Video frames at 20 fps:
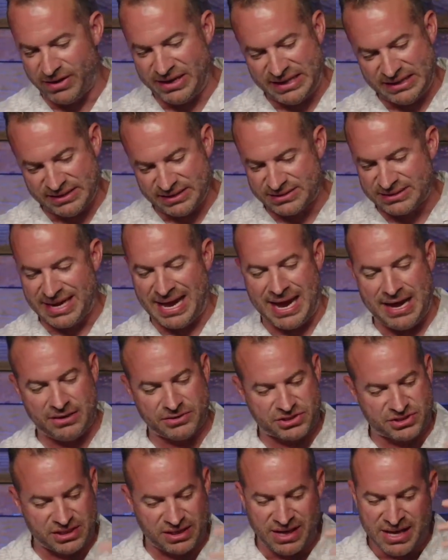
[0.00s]
in this
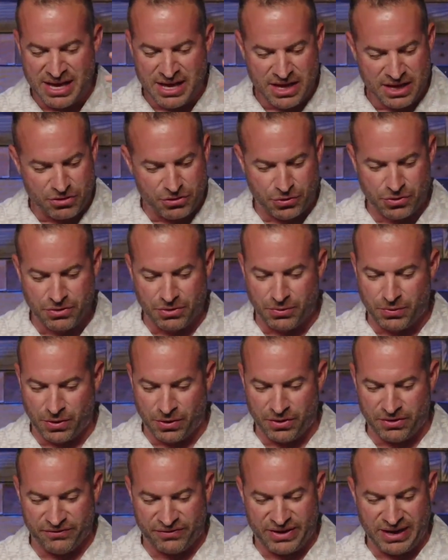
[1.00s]
house and through the
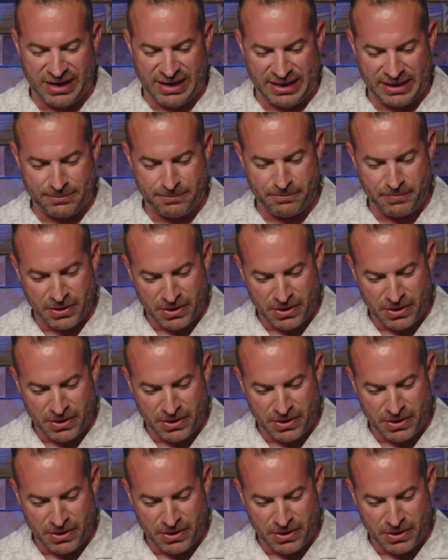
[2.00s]
Word of God